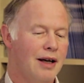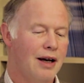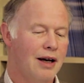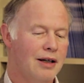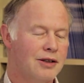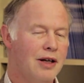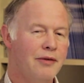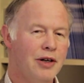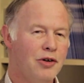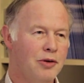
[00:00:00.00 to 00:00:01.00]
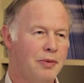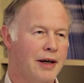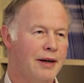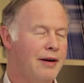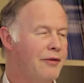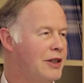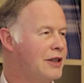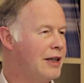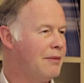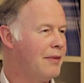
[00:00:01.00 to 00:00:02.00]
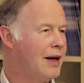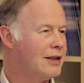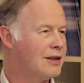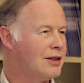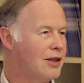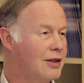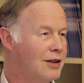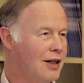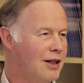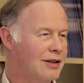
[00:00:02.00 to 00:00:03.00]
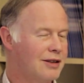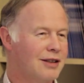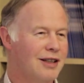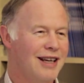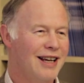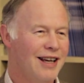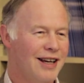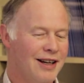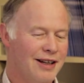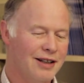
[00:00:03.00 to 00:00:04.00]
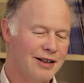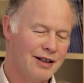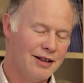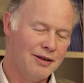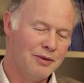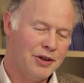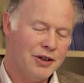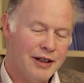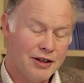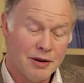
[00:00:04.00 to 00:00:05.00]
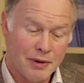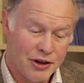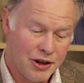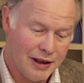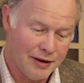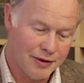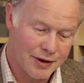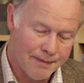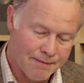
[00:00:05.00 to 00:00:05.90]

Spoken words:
So every group then, every team has a certain task which needs to be achieved.